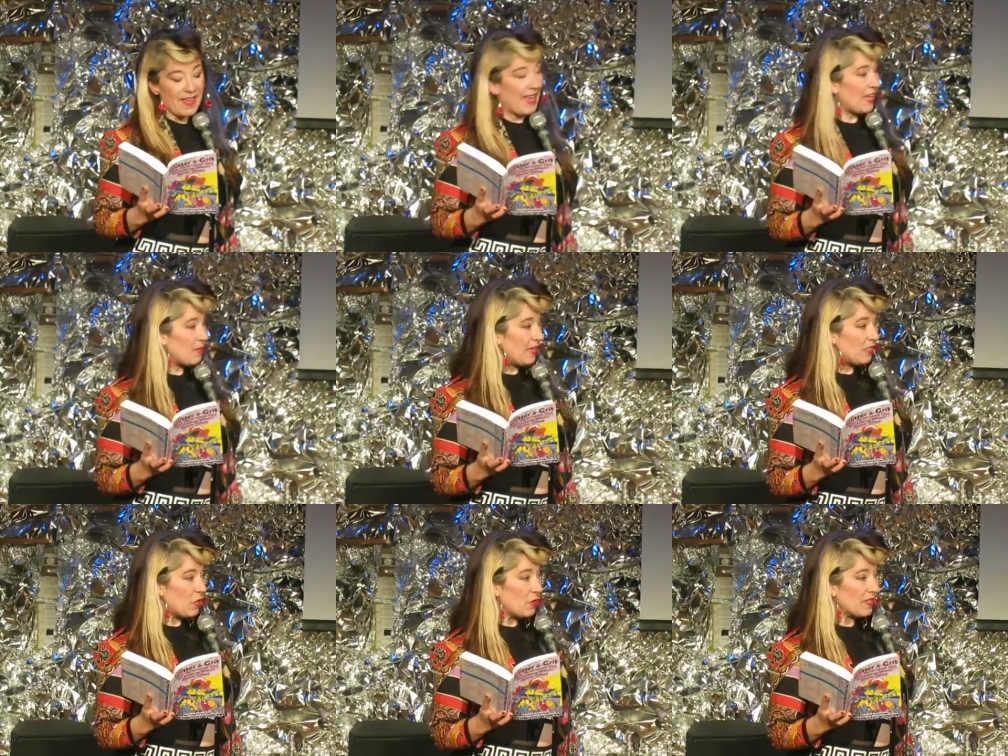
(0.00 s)
handmade
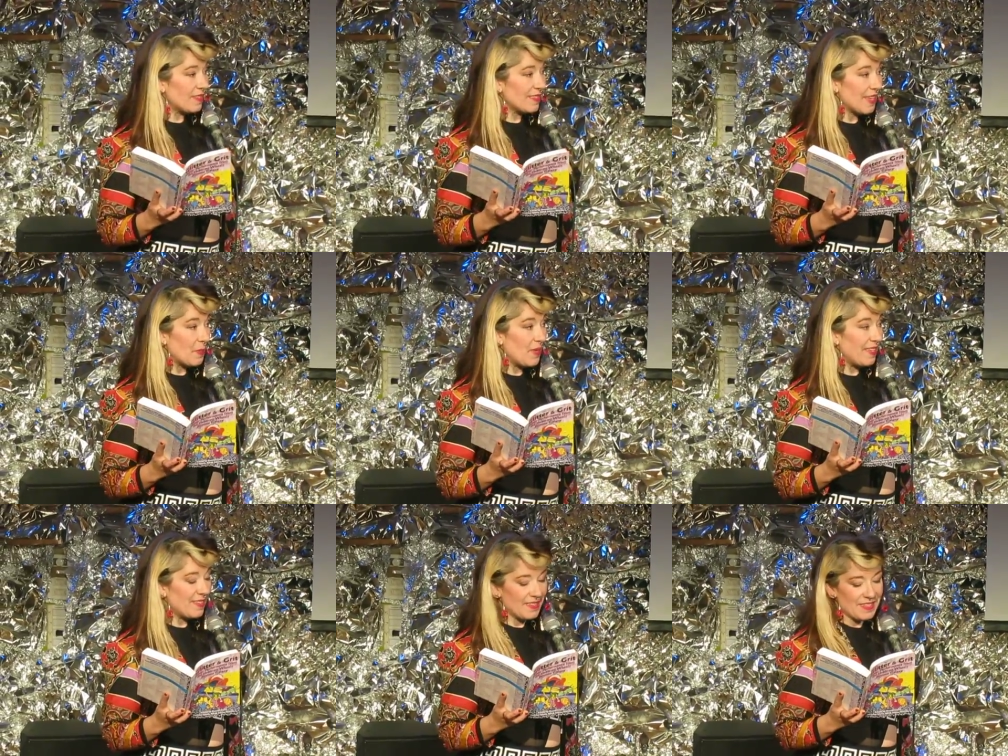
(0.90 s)
tokens like
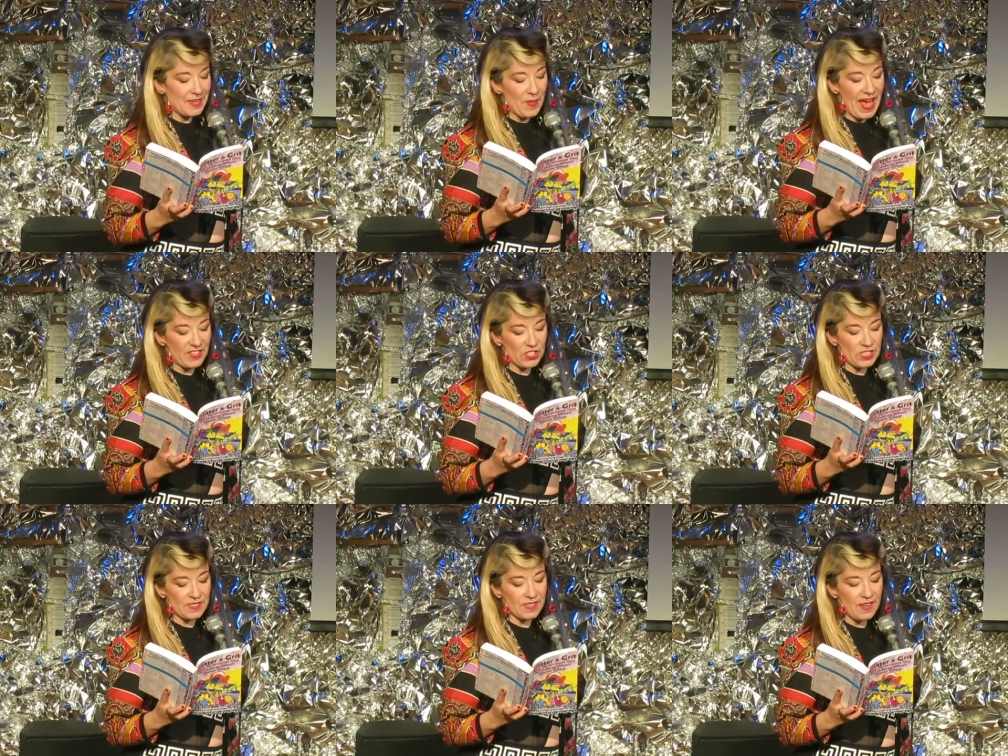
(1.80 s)
pins and
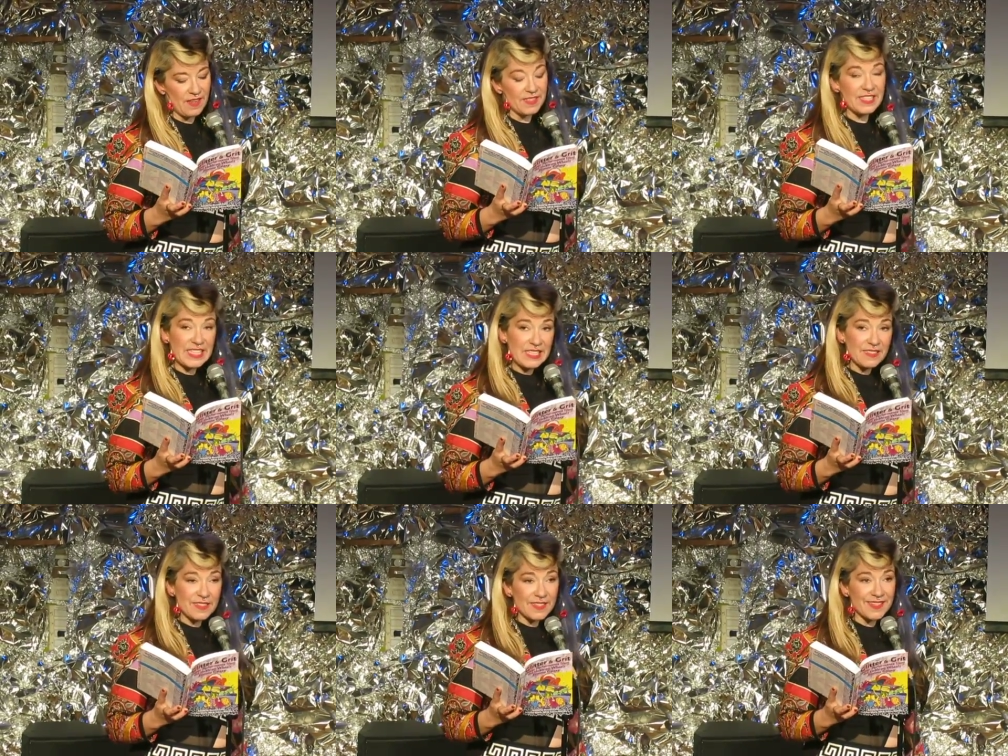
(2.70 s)
patches,
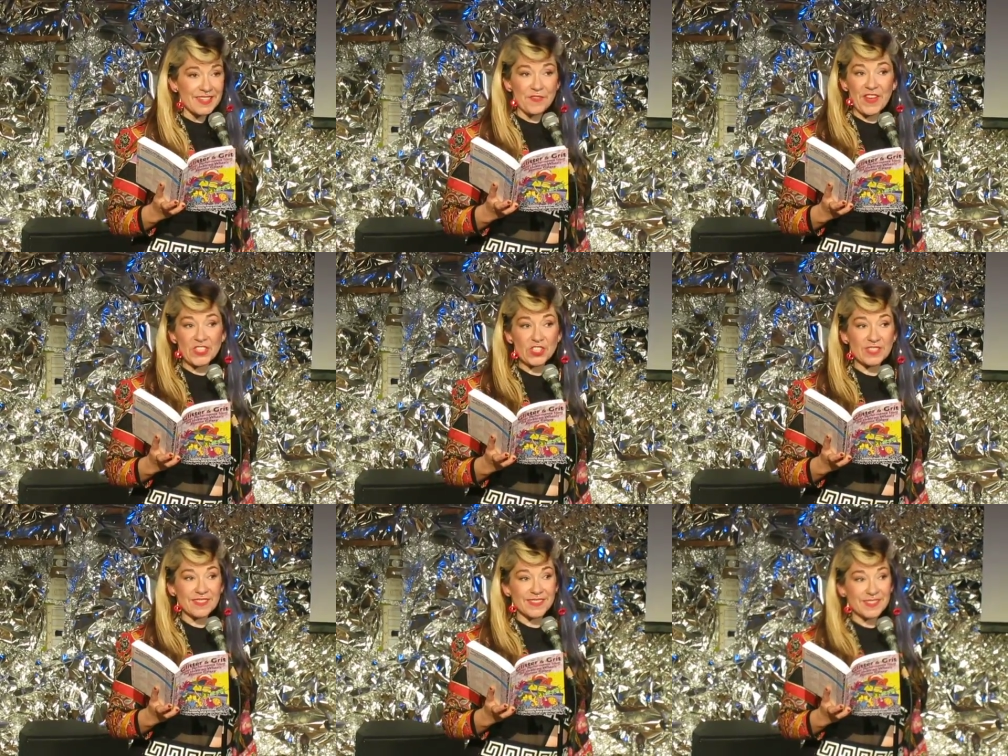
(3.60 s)
zines,
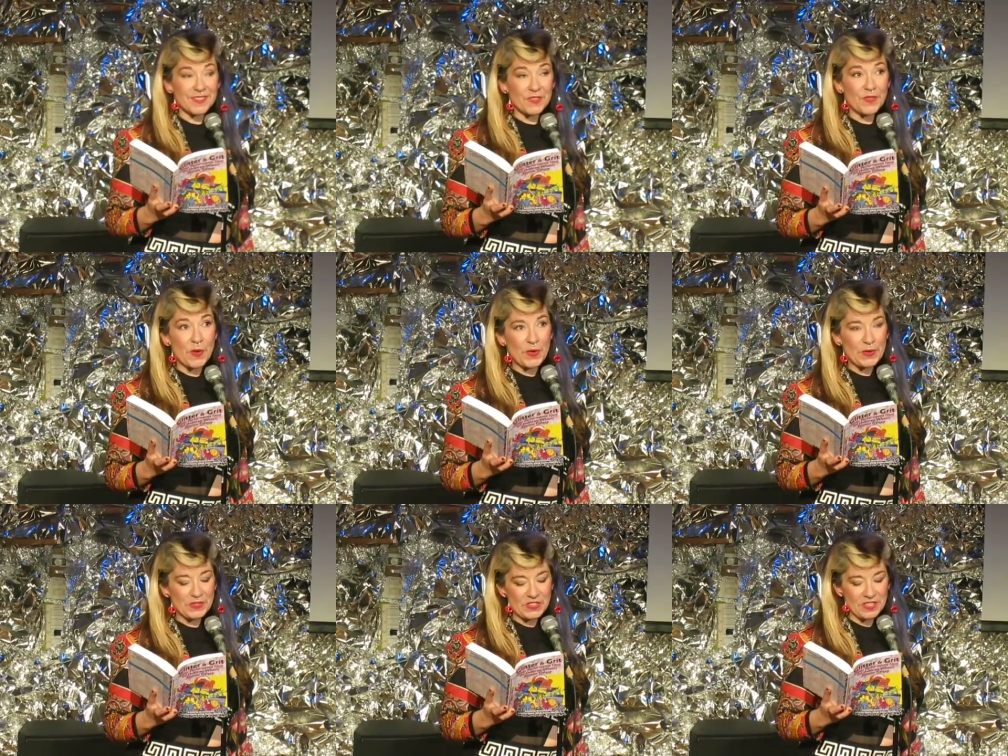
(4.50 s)
confessions,
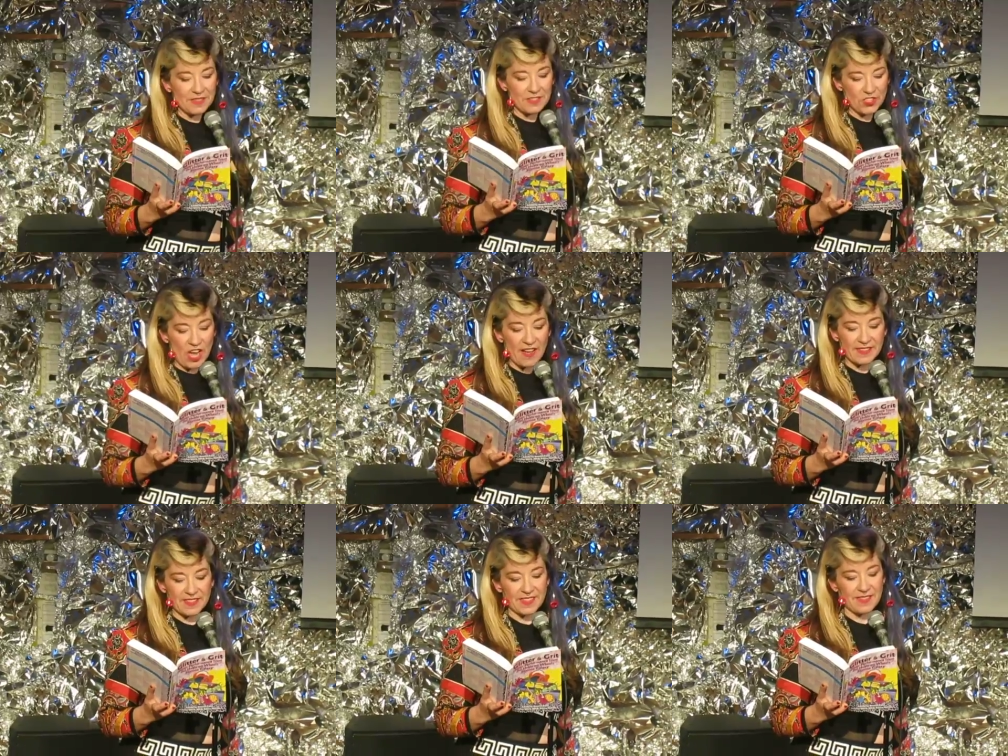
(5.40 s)
photos,
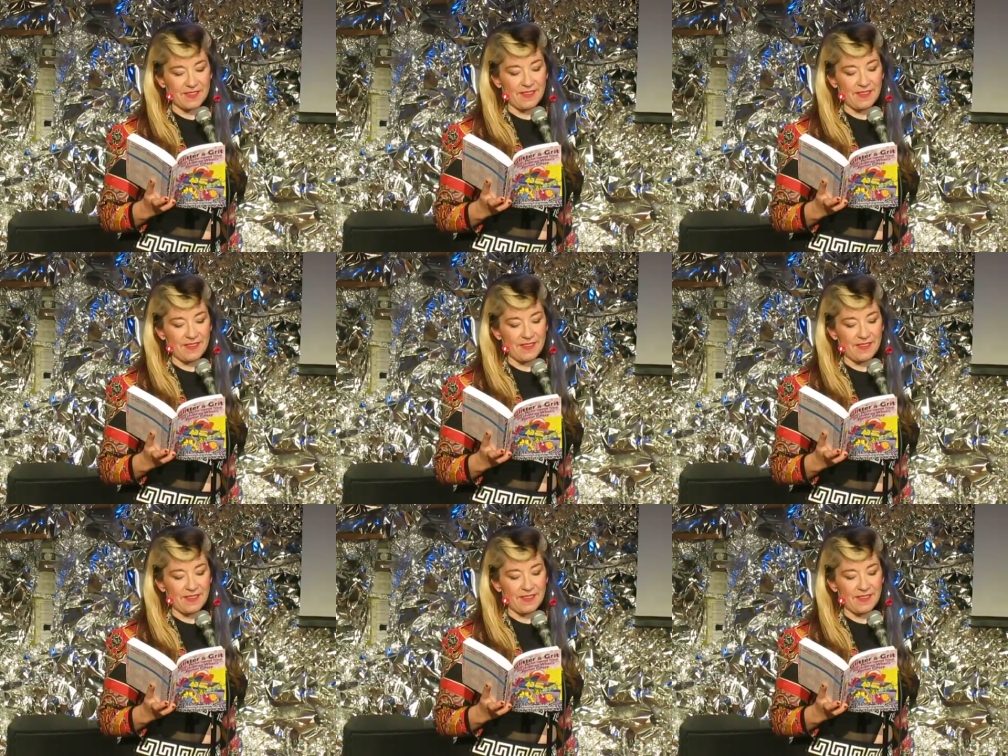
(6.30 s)
shots.